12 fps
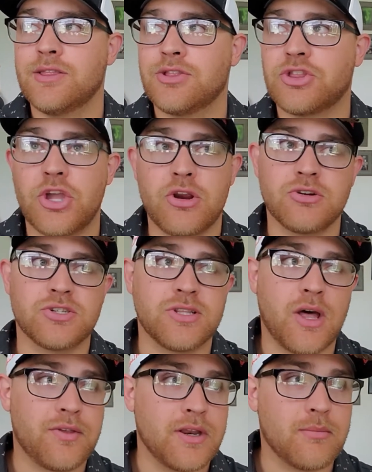There's
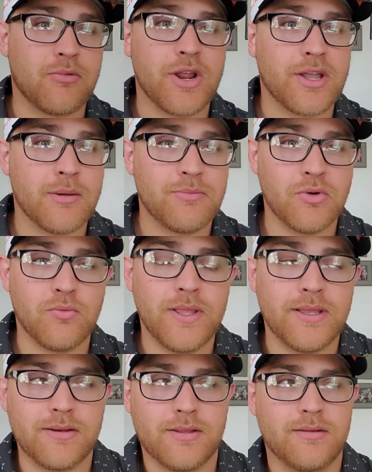nothing to break up the
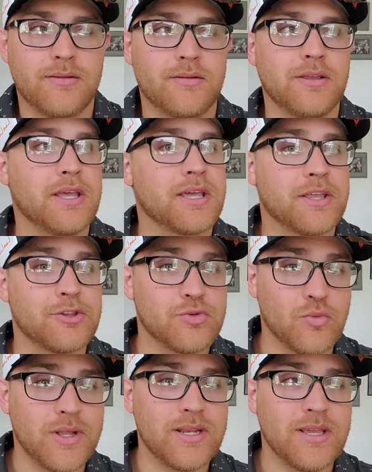wind. It gets
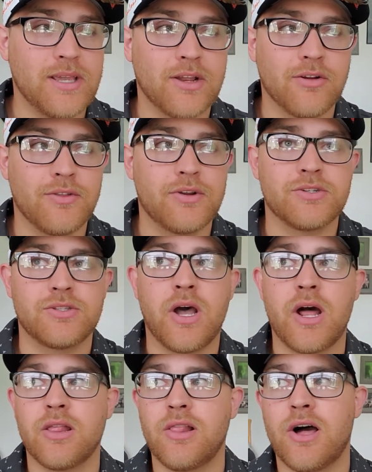windy here. There's
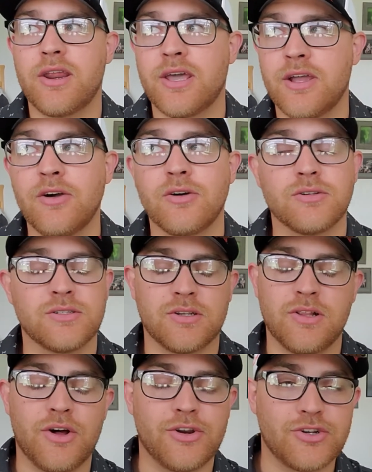not a lot of hills, a
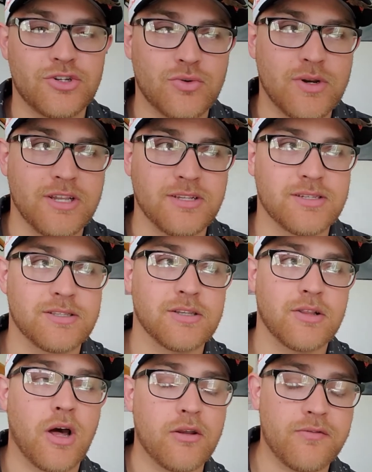lot of trees. It's a
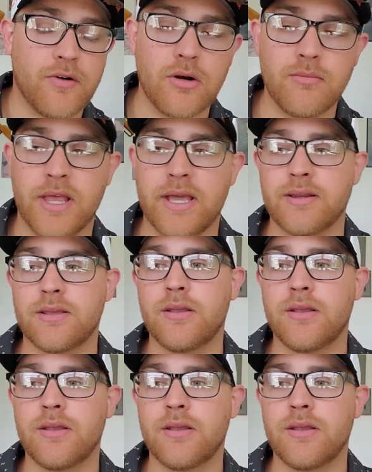lot of farmland.